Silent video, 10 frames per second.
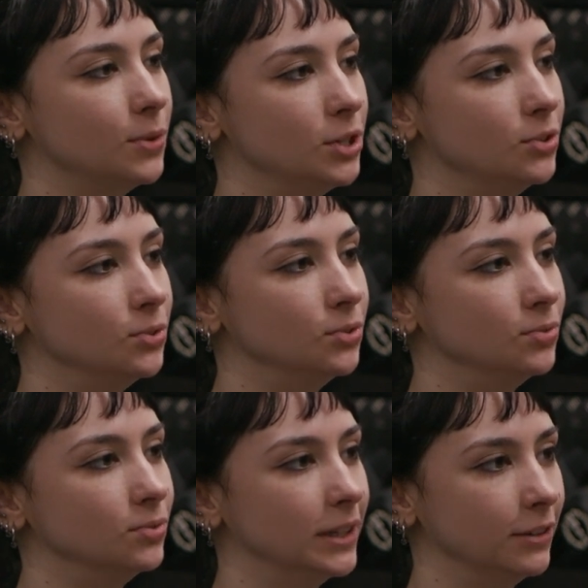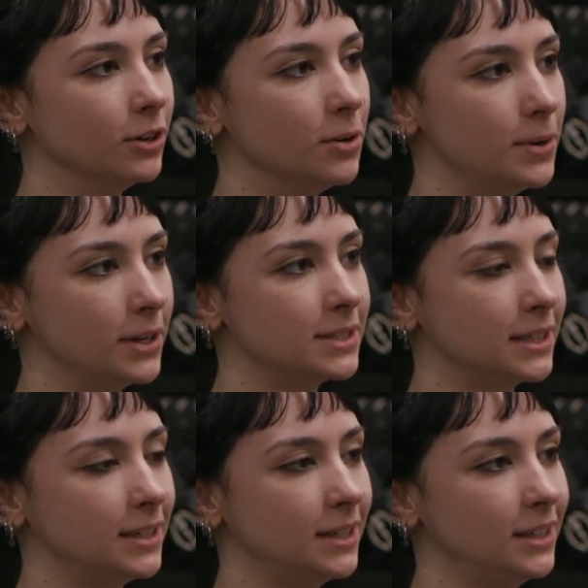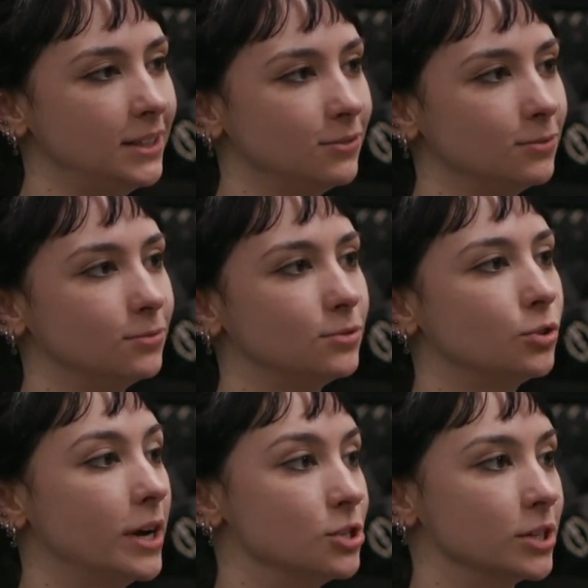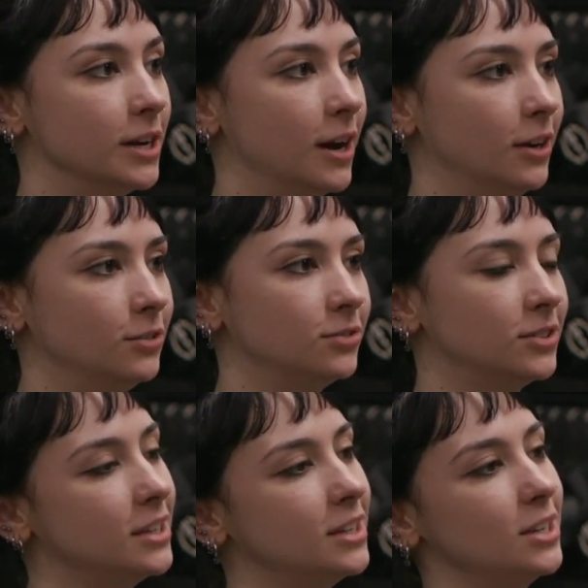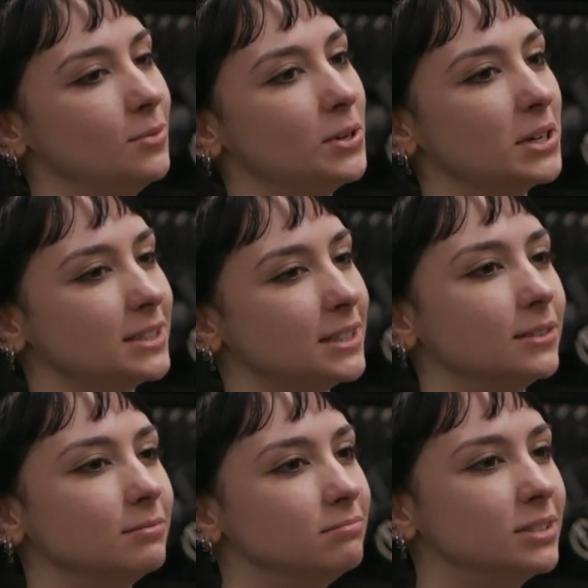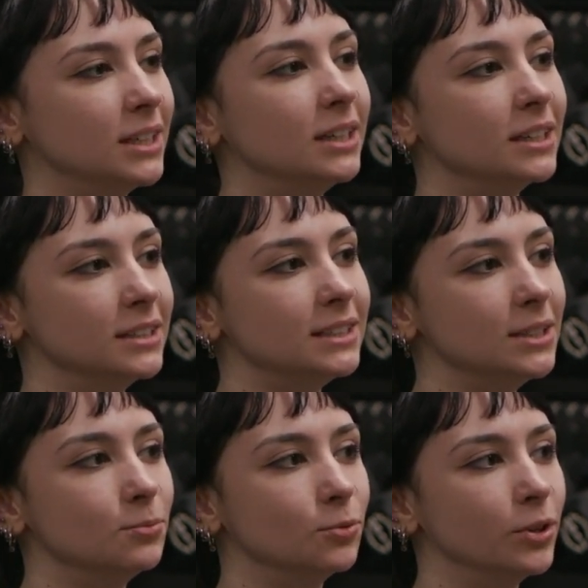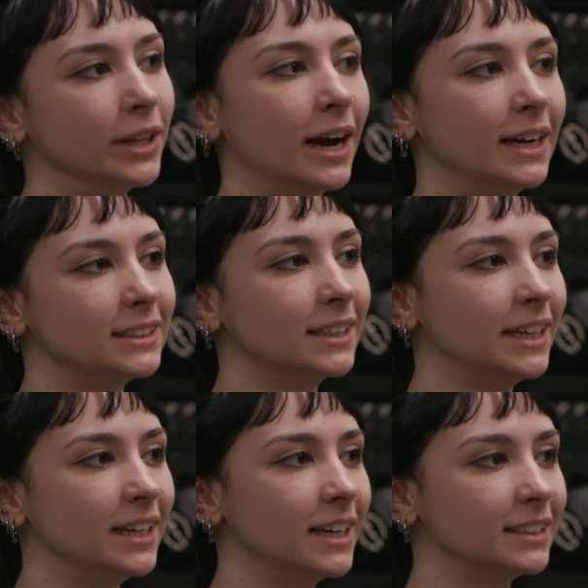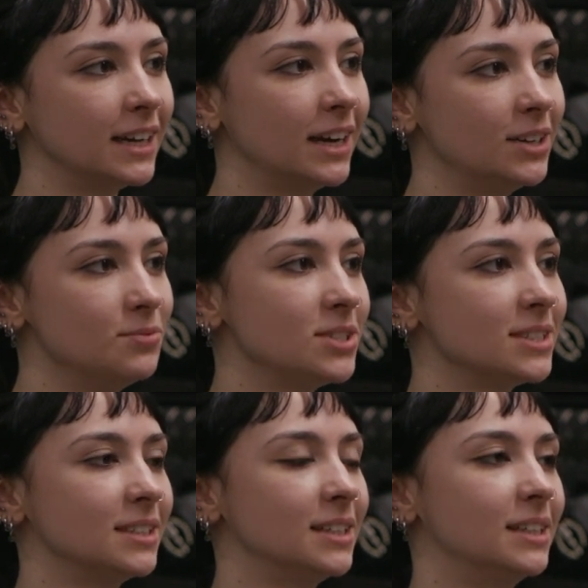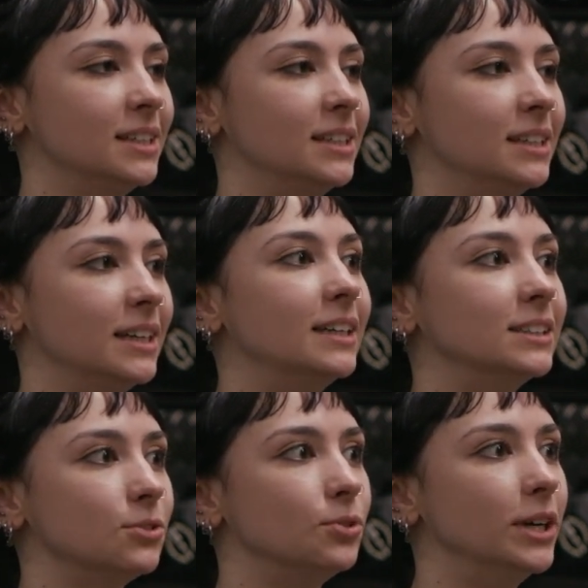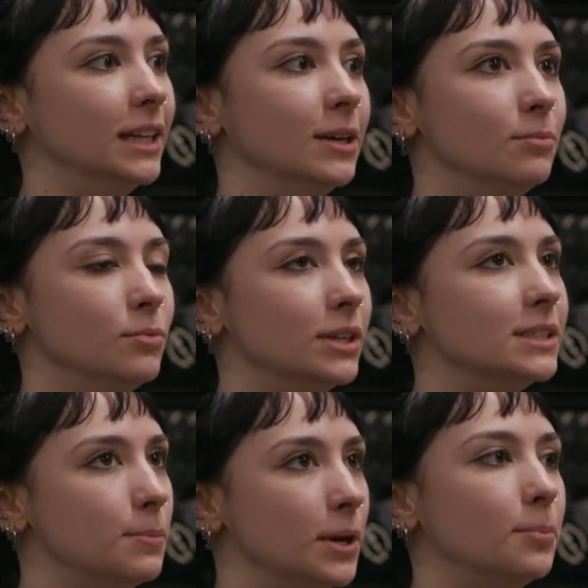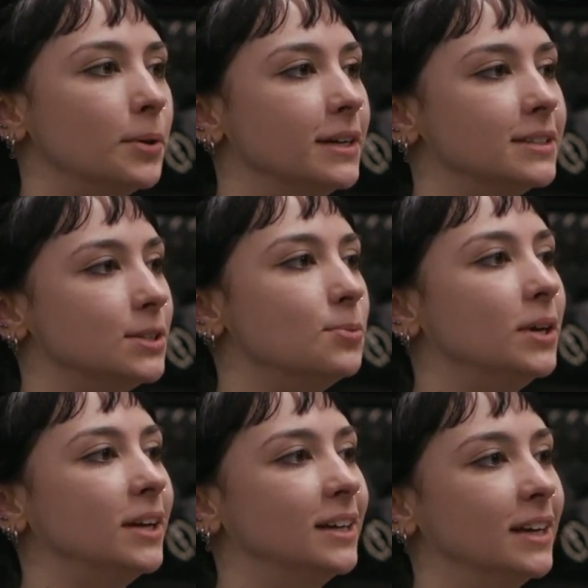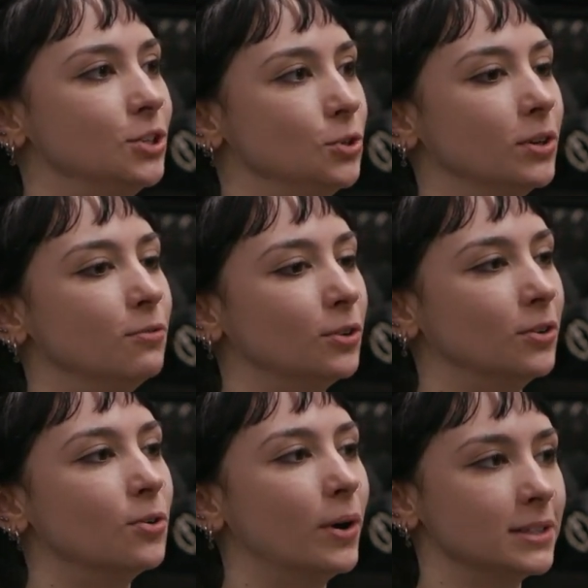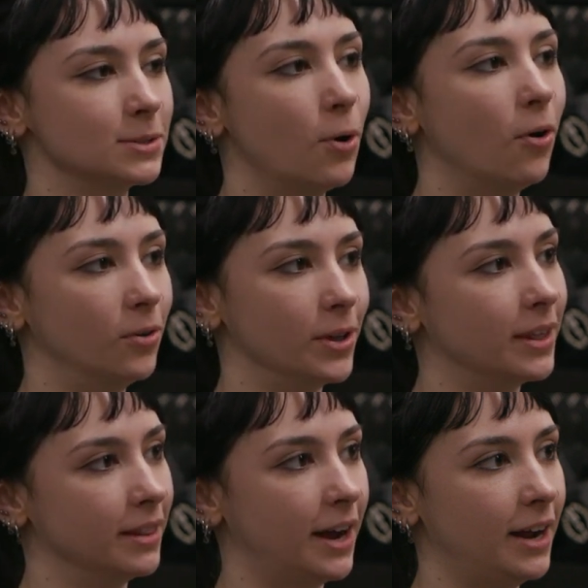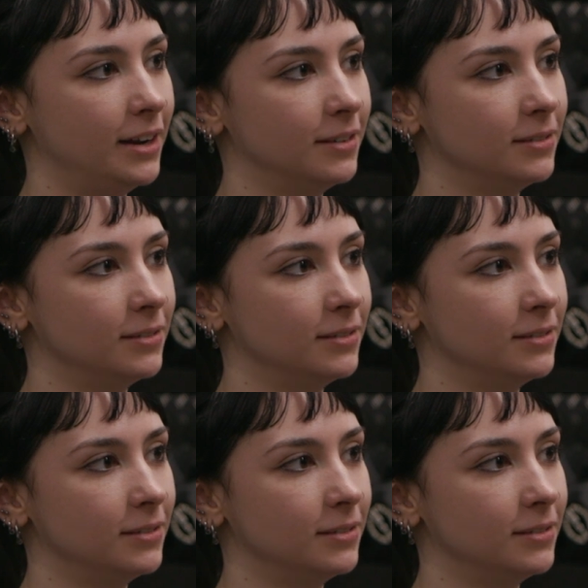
when you live in a big city, strangely enough, because the city can seem really isolating at times. It's a big place to be, and you can feel quite small within that.